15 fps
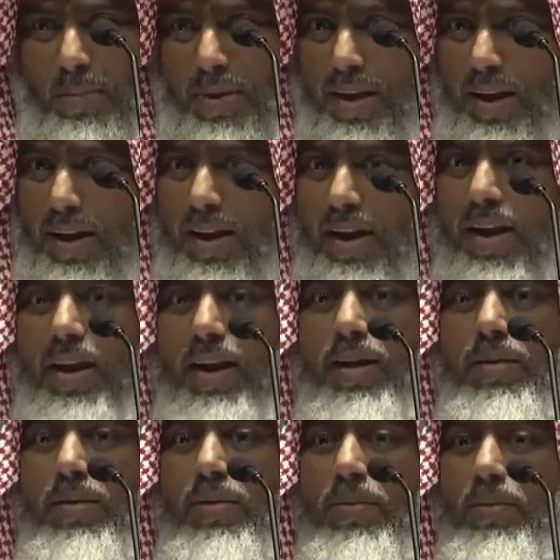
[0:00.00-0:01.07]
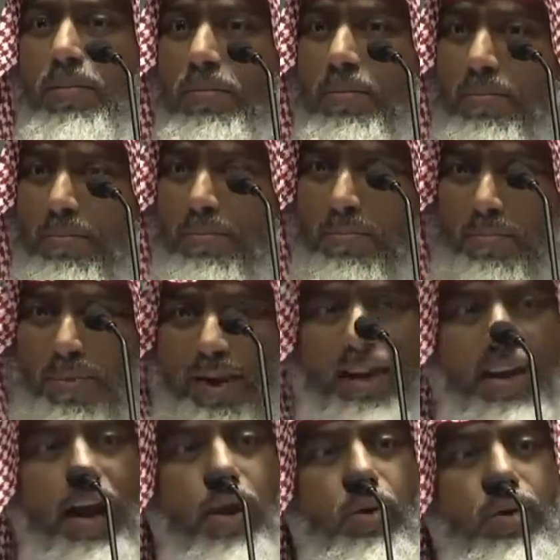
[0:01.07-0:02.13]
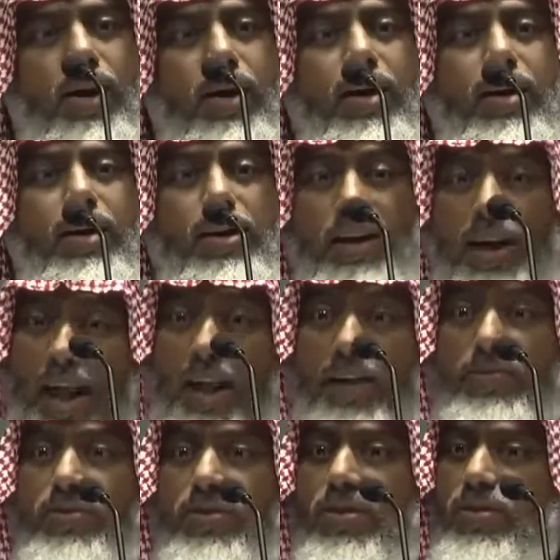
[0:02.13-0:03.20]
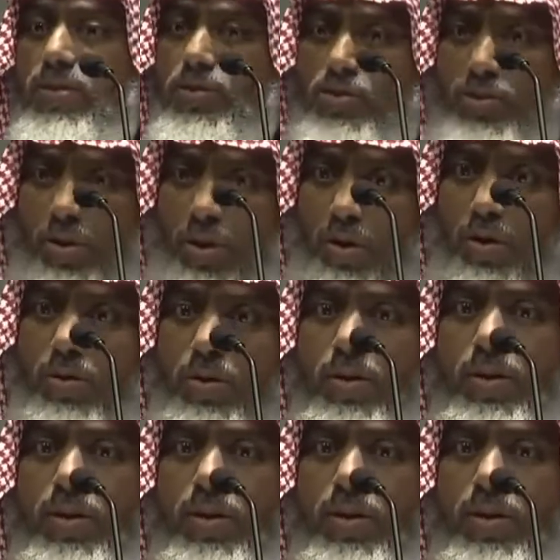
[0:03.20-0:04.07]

May Allah make our graves so